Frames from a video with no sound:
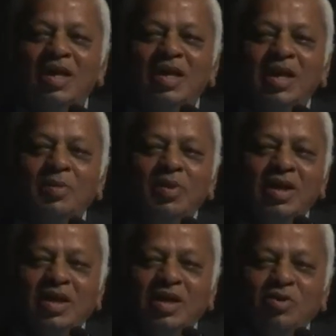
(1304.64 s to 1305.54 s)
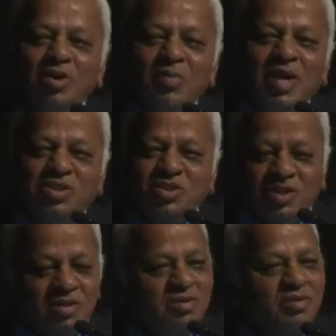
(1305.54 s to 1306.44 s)
an ability to
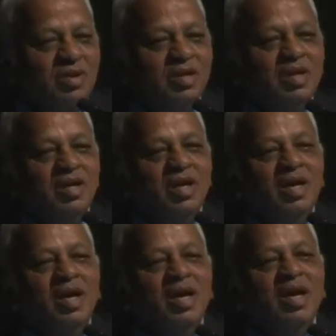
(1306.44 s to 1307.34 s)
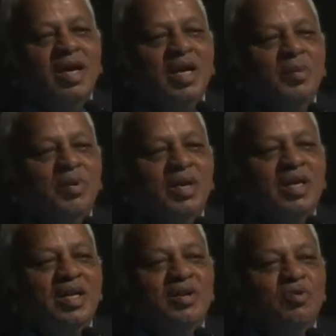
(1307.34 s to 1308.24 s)
imagine, an
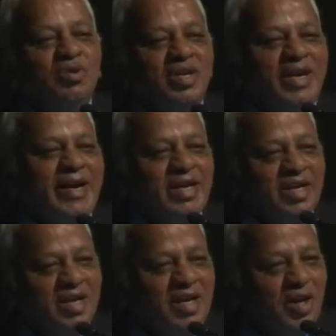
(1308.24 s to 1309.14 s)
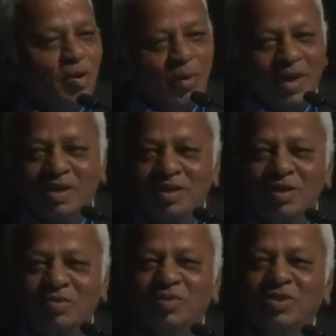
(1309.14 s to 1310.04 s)
ability to create and innovate,
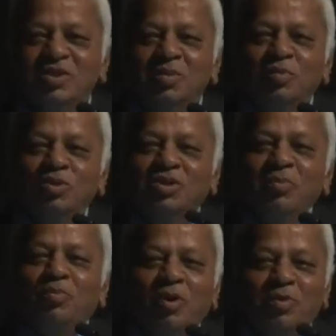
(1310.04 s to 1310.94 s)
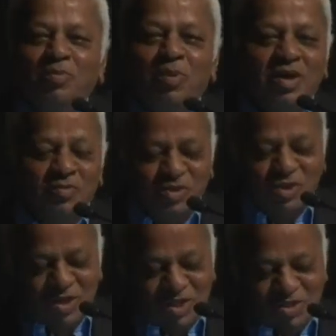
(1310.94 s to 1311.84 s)
which is the most important part of
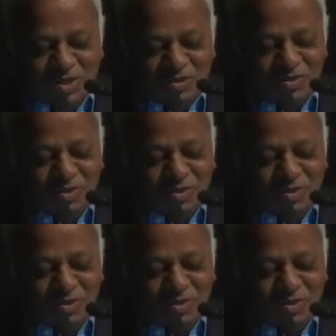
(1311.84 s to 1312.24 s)
education.